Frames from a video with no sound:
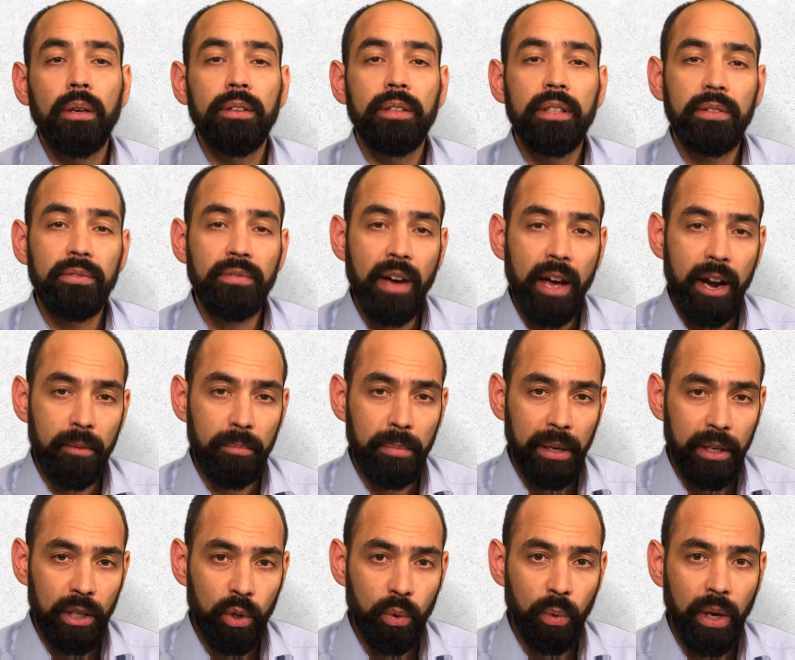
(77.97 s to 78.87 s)
divided
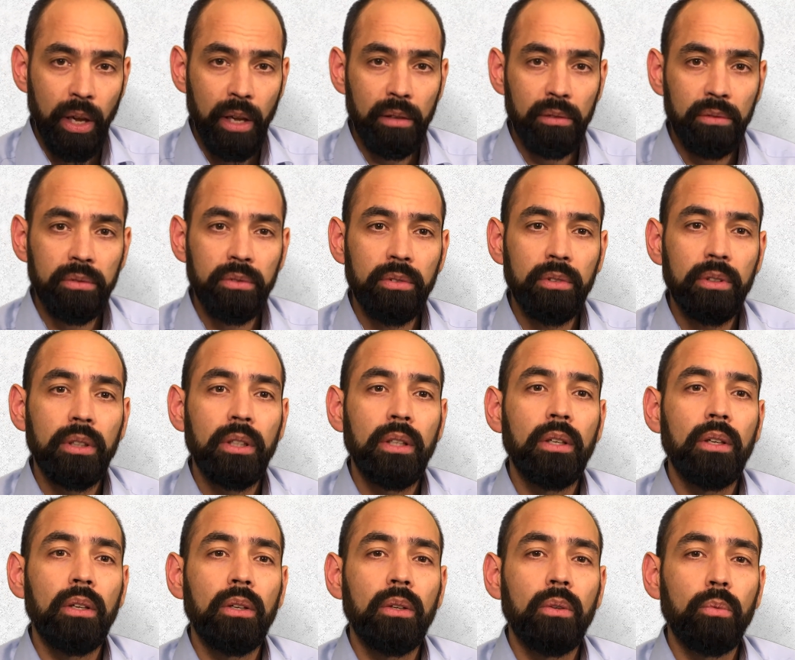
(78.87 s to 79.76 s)
by 12,
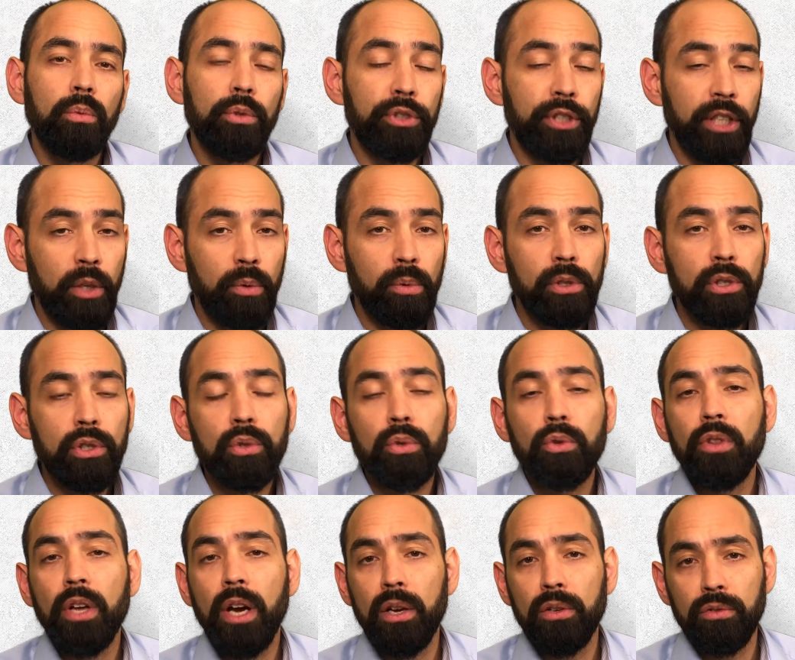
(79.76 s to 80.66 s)
which equals
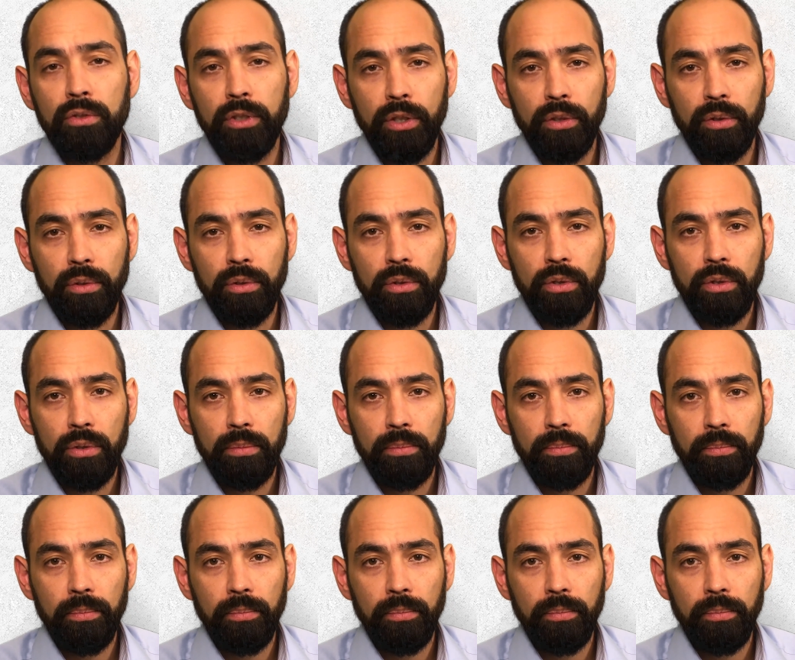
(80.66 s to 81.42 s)
2,000 euros.